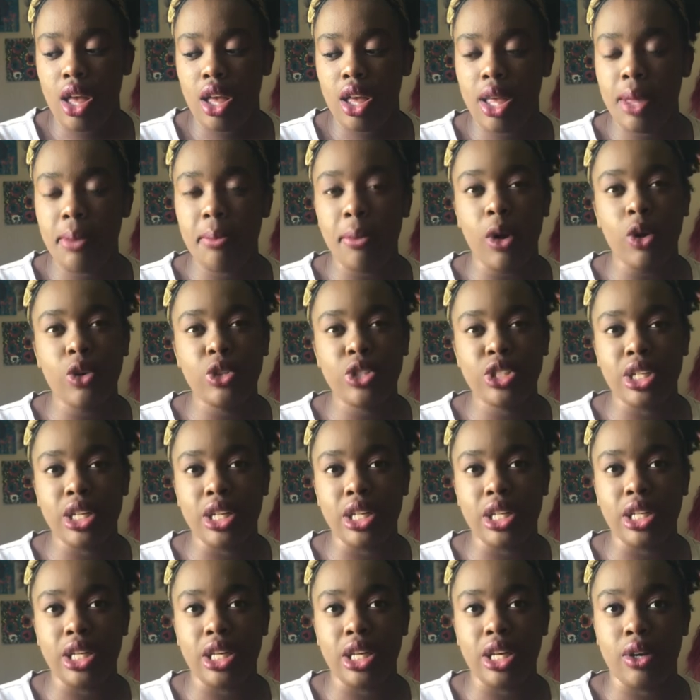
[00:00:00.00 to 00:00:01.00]

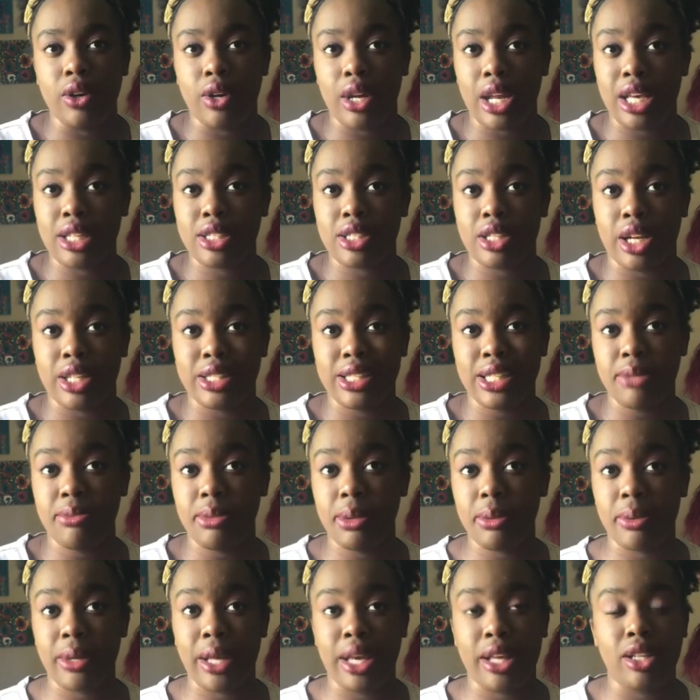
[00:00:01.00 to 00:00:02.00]
emotionally when I started telling
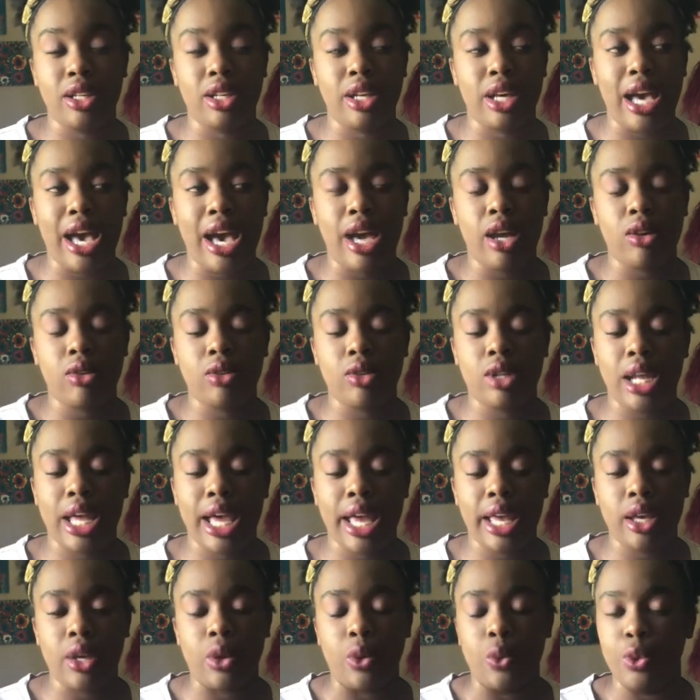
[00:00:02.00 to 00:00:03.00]
people, like, look, I don't
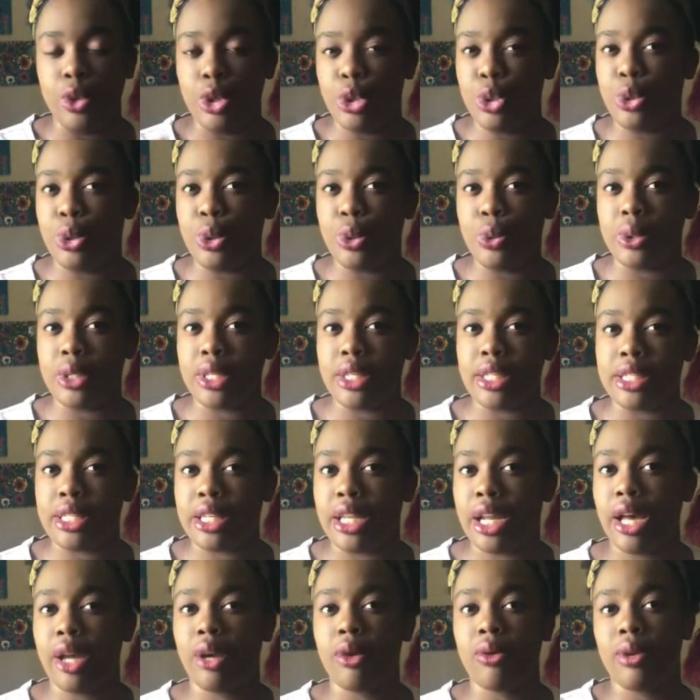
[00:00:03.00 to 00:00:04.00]
like when you do this
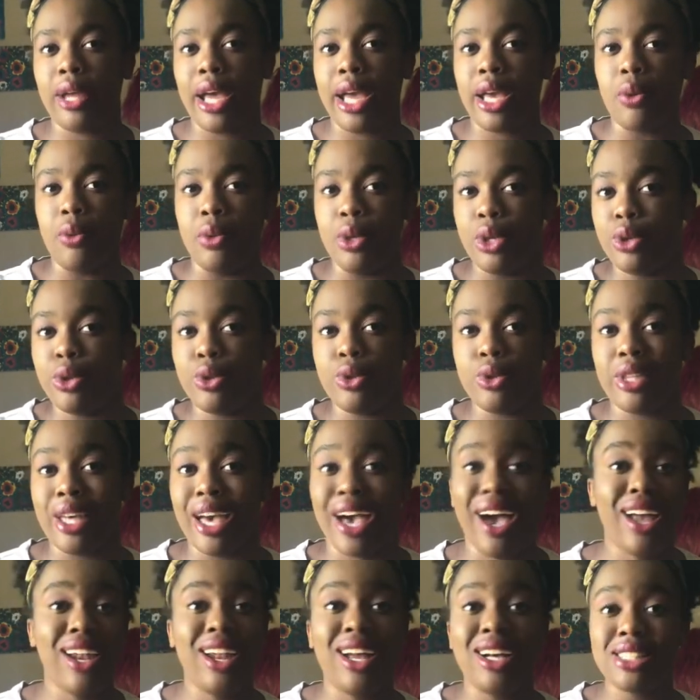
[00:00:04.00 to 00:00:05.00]
and I don't like when you do
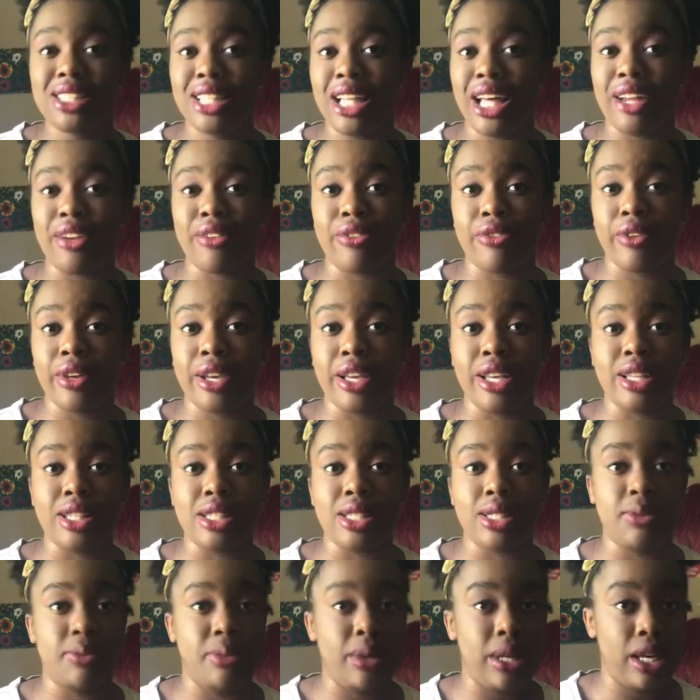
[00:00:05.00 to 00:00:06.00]
that. I lost a lot of
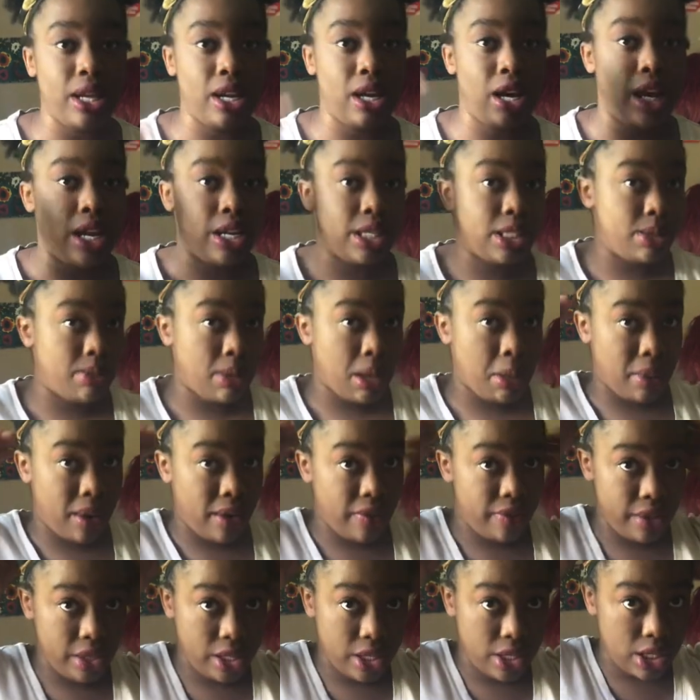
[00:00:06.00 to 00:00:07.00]
friends being honest about my
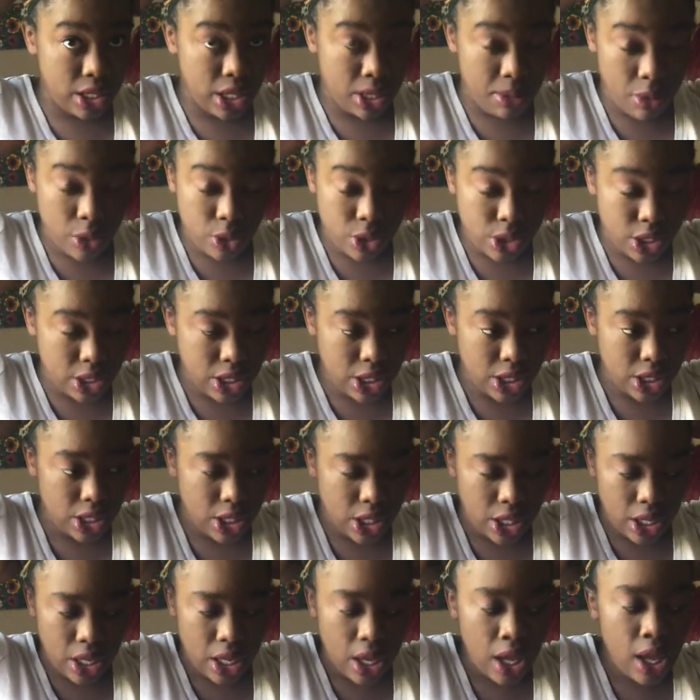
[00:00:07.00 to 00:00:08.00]
feelings and emotions and
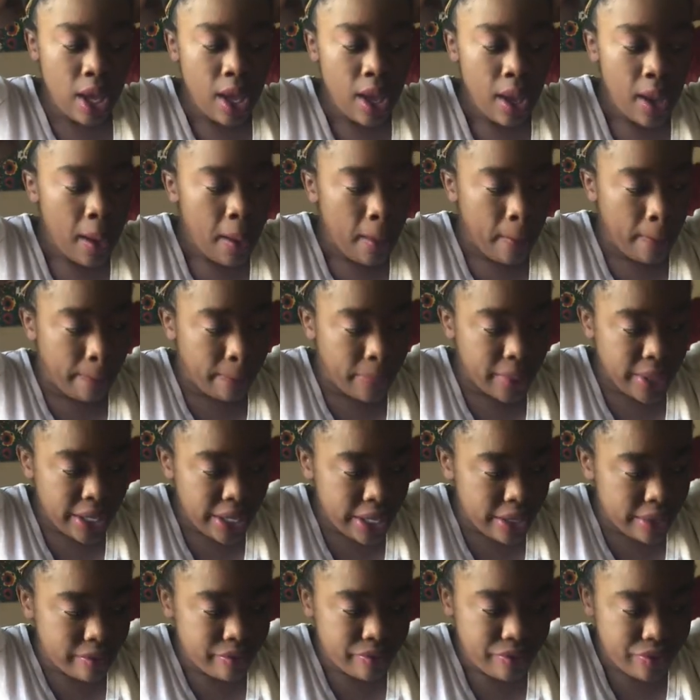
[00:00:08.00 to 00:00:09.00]
shit.
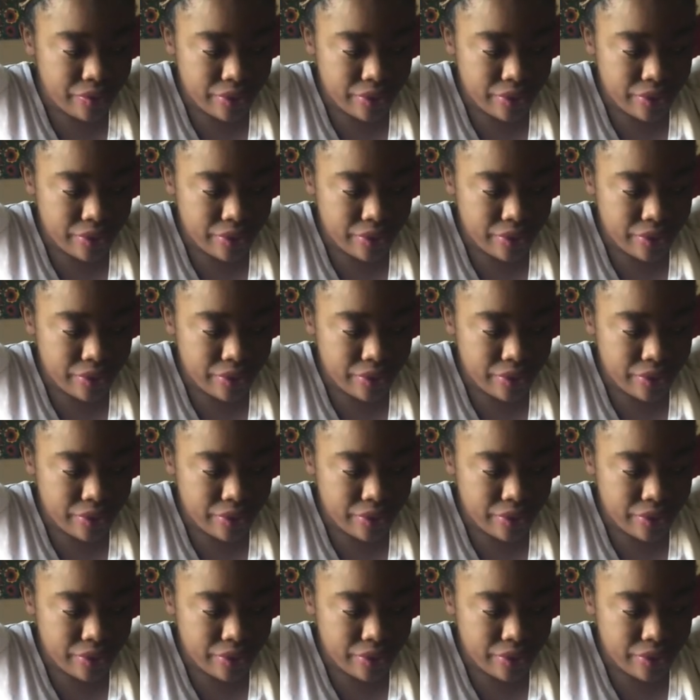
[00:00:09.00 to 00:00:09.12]
But